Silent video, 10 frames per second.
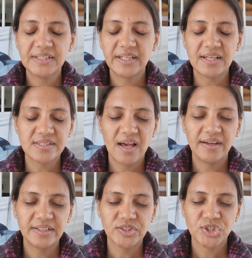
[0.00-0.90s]
the
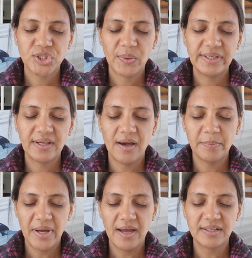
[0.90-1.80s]
anxiety is showing
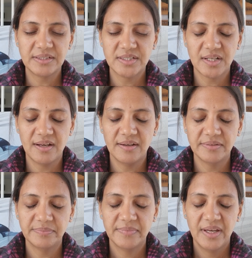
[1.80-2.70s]
up,
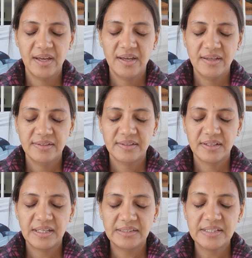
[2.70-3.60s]

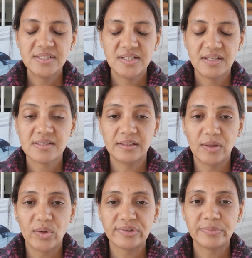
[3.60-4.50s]
and this takes a
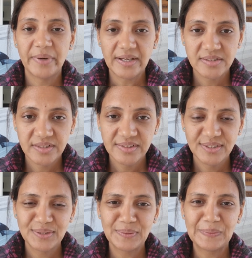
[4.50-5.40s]
lot of
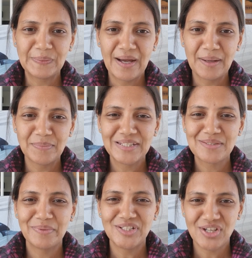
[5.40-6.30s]
practice. So
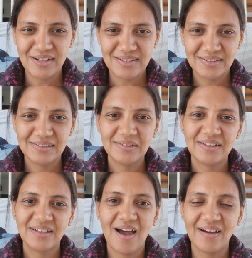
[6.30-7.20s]
please be gentle,
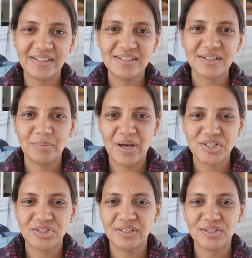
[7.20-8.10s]
kind,
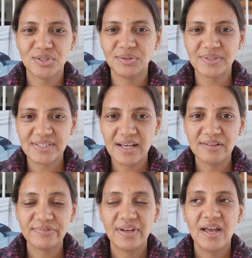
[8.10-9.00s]
compassionate to
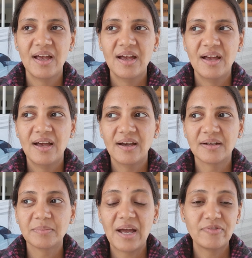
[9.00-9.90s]
yourself.
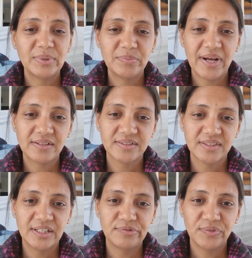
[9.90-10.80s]
I've been
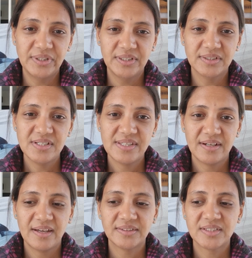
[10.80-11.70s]
practicing it for years,
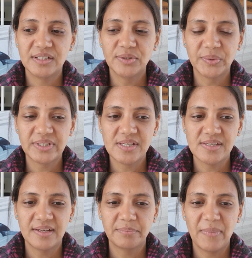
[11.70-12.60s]
and I still
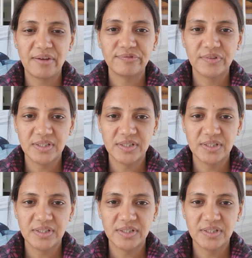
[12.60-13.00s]
notice that my